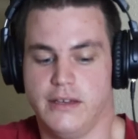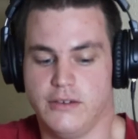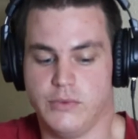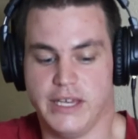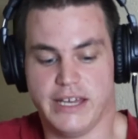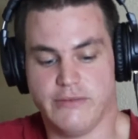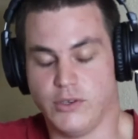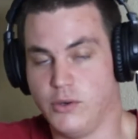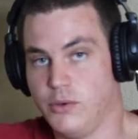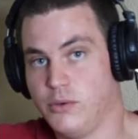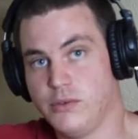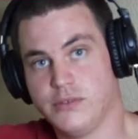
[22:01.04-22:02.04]
We have a
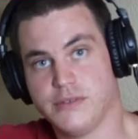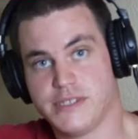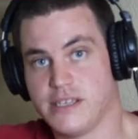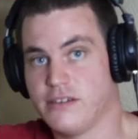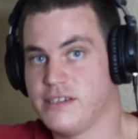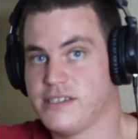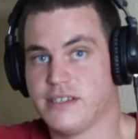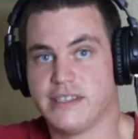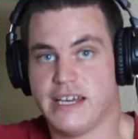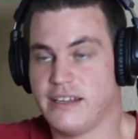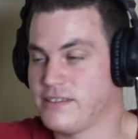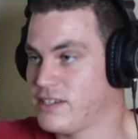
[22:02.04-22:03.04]
whole series on
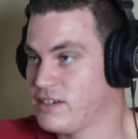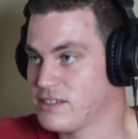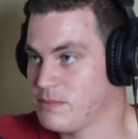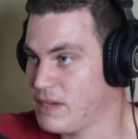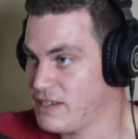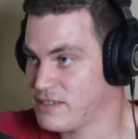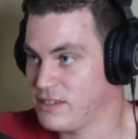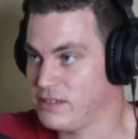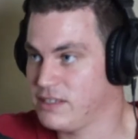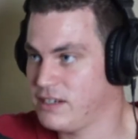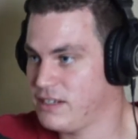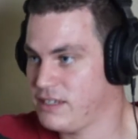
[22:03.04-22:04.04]
that on toxic
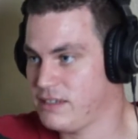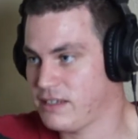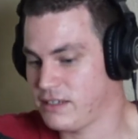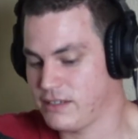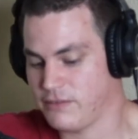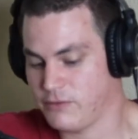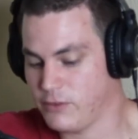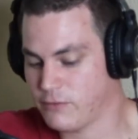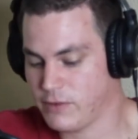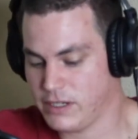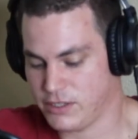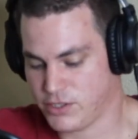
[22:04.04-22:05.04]
masculinity. Feel
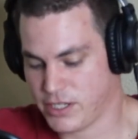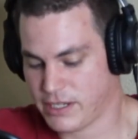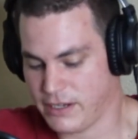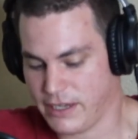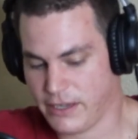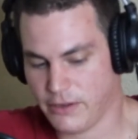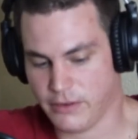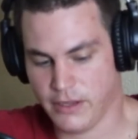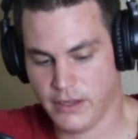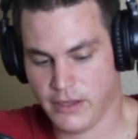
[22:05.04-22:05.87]
free to check it out.